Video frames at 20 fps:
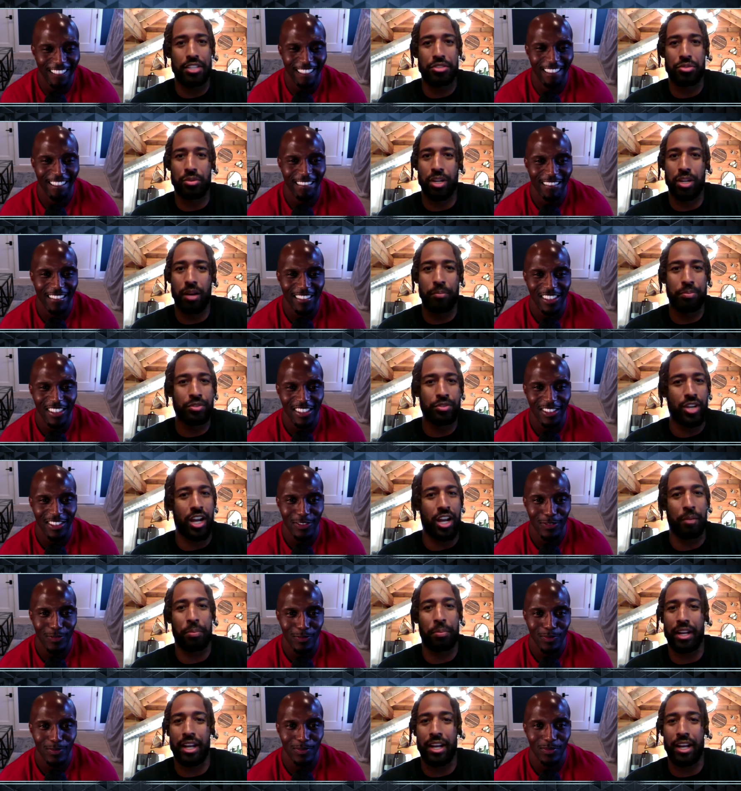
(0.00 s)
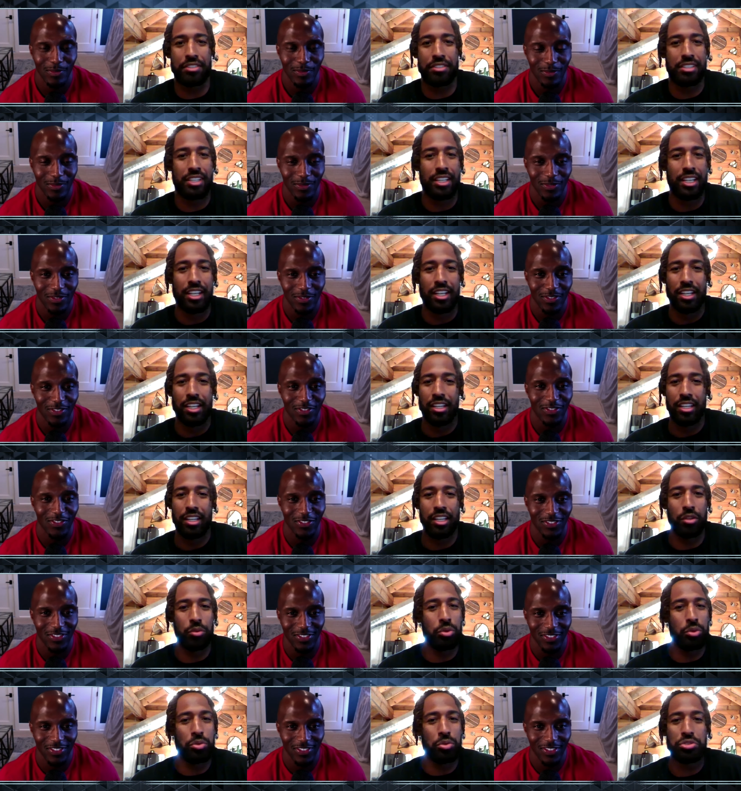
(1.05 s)
Speaker 1: were up trying to pronounce
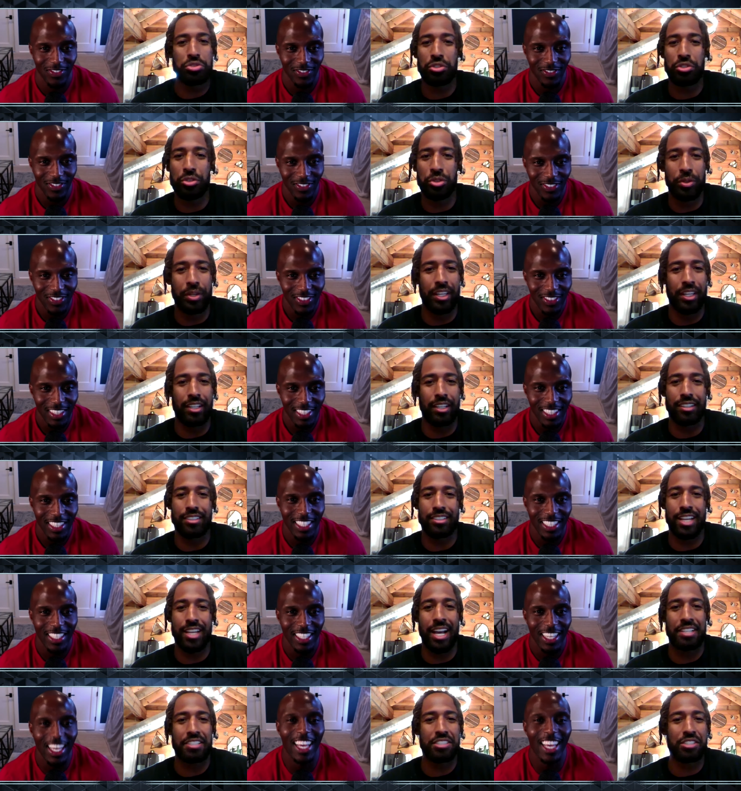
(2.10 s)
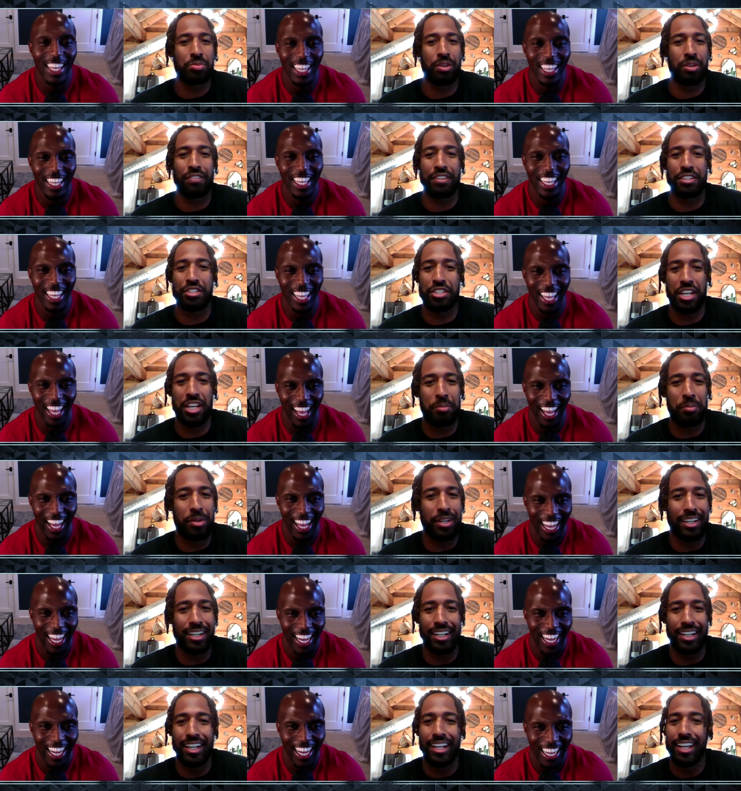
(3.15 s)
Nwusu and Jackson Smith and
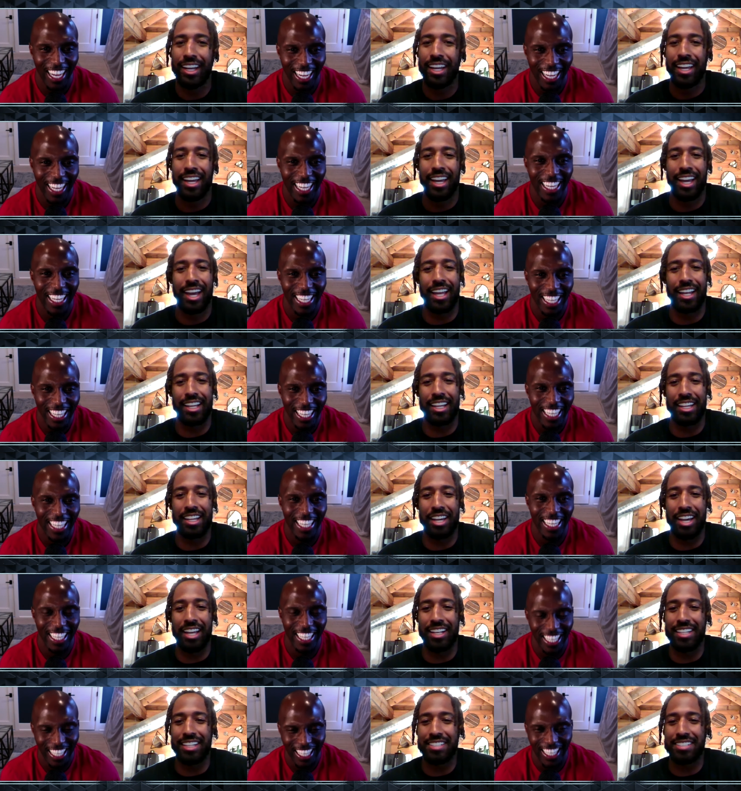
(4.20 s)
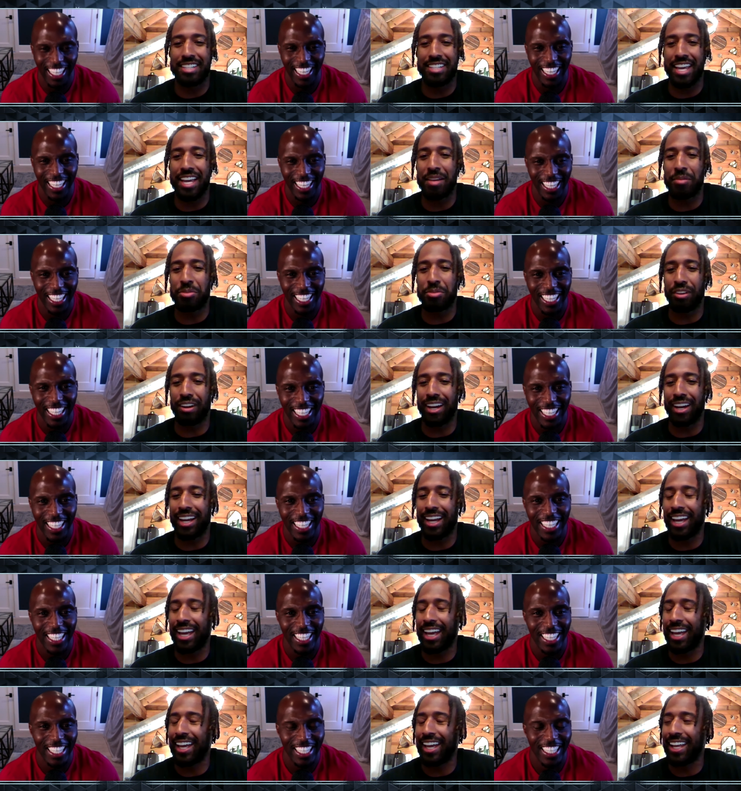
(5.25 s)
Jigba and, and these names,
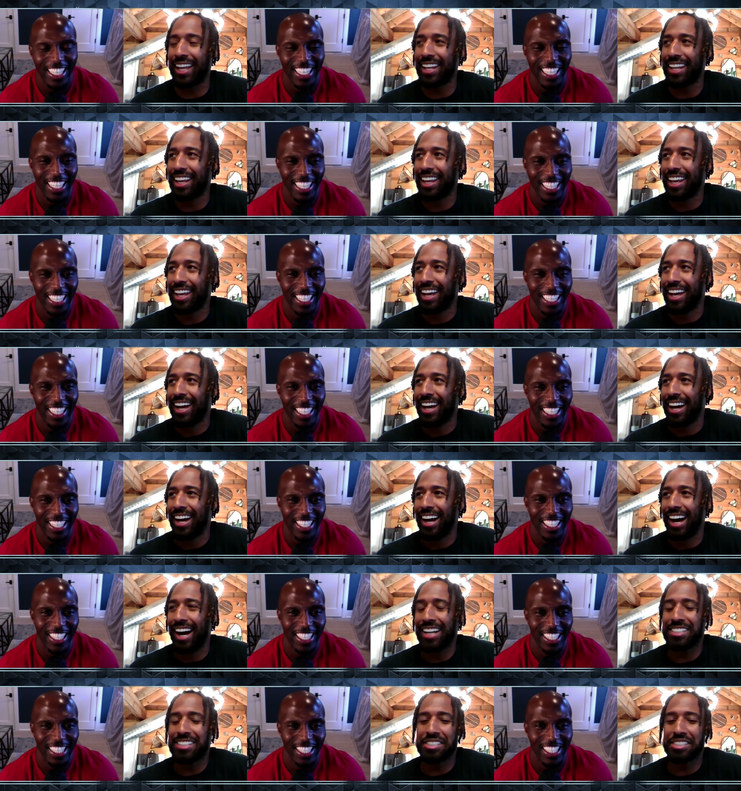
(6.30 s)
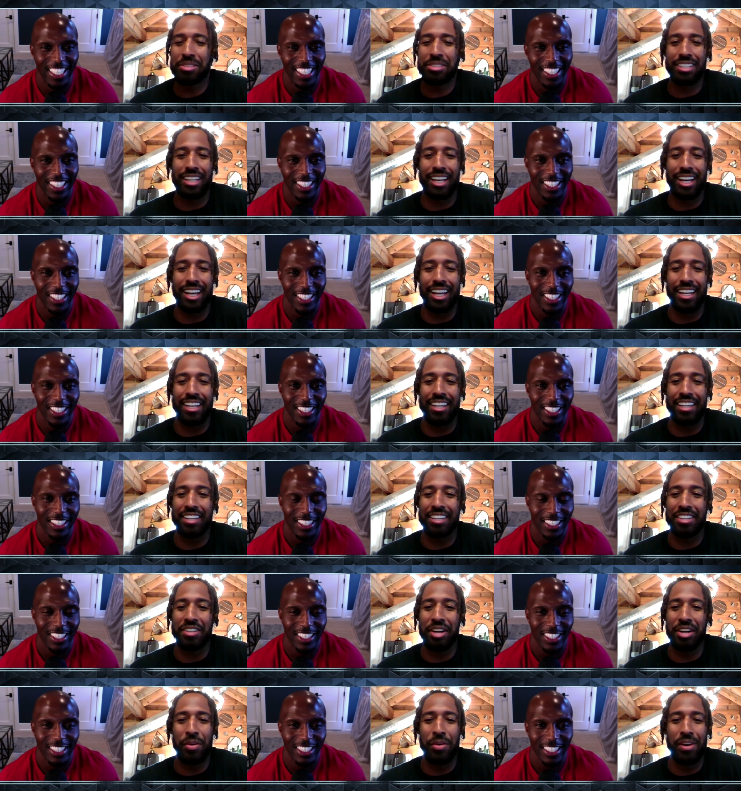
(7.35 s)
right? And I just was like,
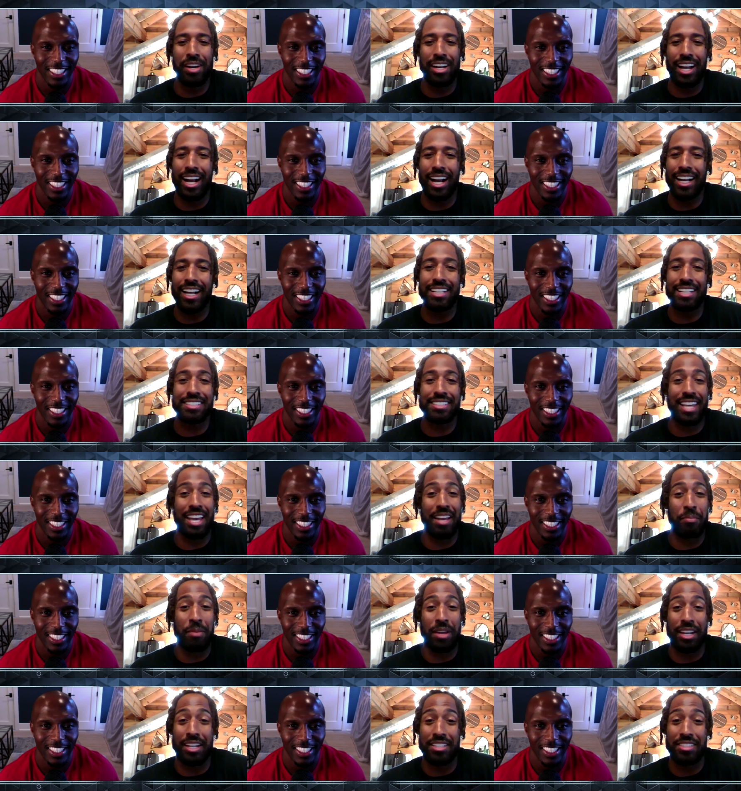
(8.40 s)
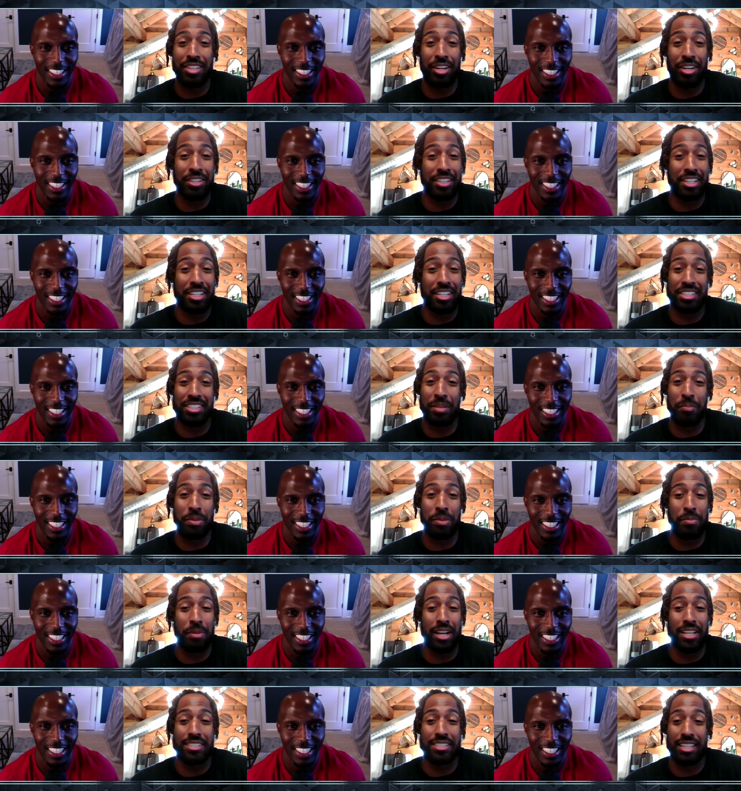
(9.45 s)
you know what? I got ten minutes audition to be
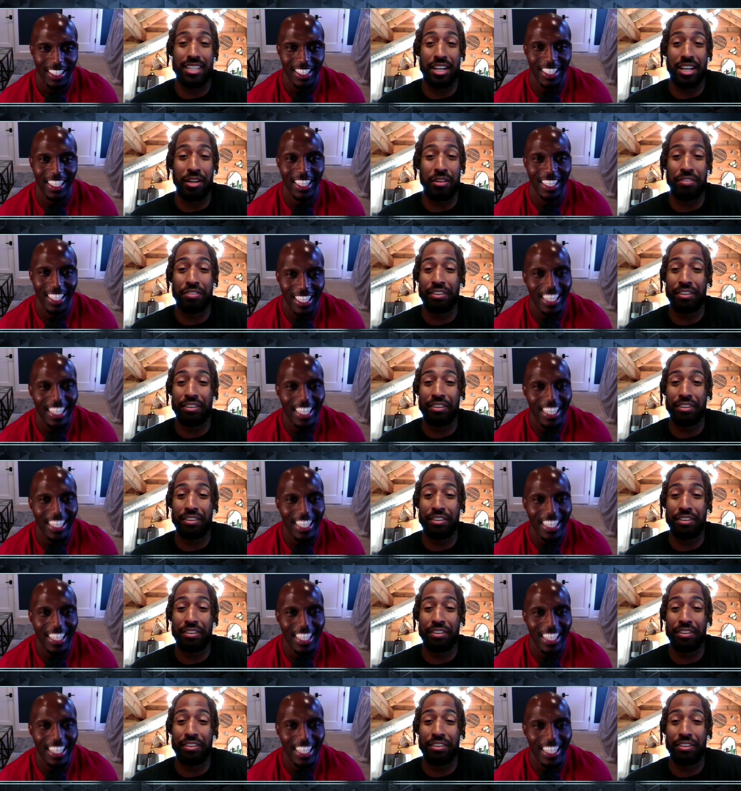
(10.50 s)
myself.